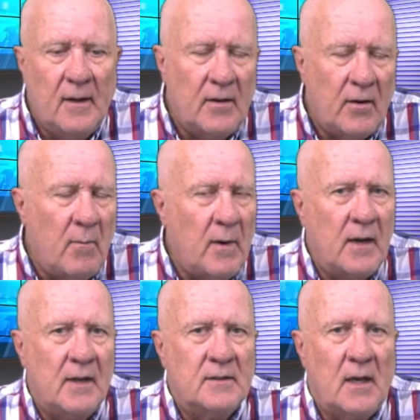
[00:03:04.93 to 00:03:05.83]
There are many
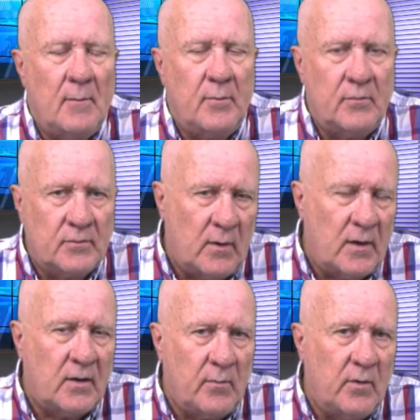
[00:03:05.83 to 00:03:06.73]
examples where
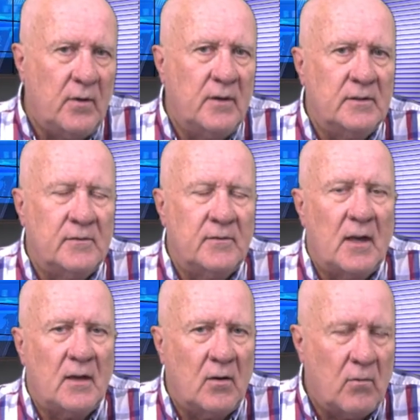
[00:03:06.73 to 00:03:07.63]
communities have
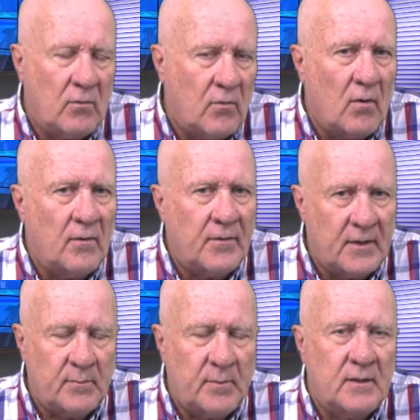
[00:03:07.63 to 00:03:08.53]
taken control of
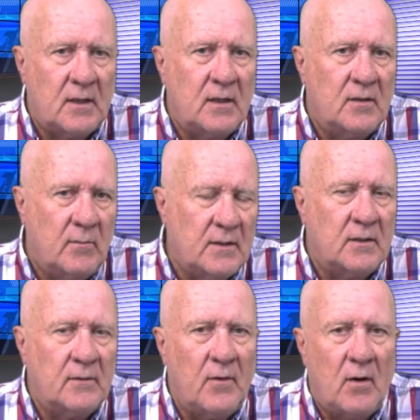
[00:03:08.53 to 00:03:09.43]
things, particularly
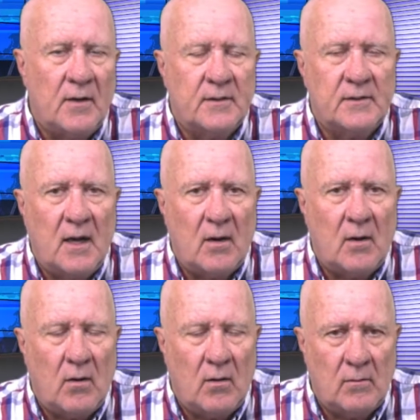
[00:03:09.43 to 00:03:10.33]
domestic violence and
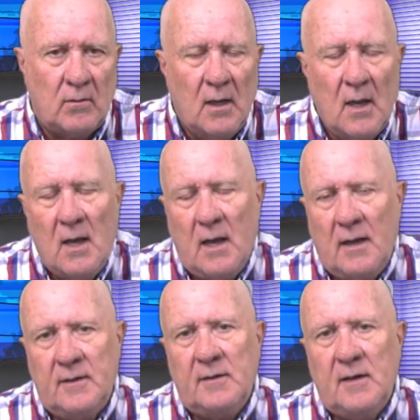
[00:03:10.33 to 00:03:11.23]
alcohol,
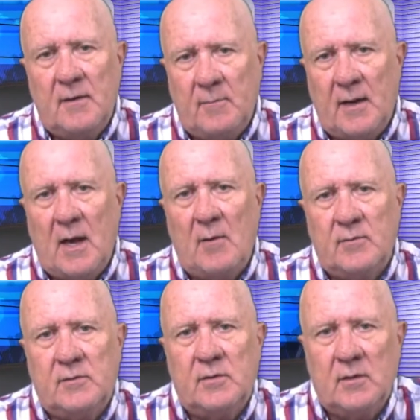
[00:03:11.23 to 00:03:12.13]
and been
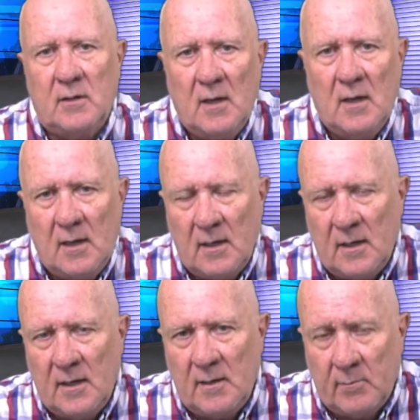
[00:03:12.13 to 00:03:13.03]
able to
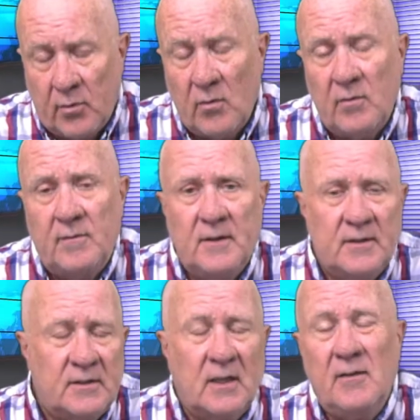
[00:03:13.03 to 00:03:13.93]
improve
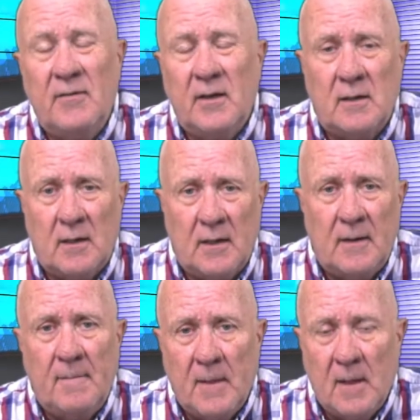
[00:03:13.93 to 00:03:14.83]

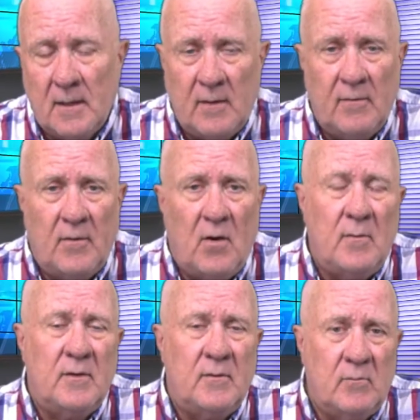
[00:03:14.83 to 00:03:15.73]
significantly the
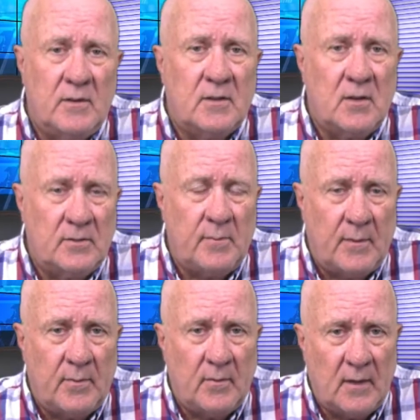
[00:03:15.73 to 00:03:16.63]
environment in which those
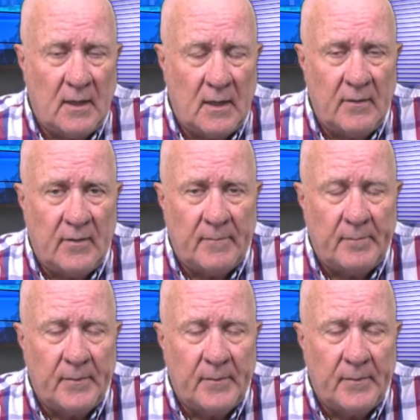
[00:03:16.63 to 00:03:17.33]
people are living.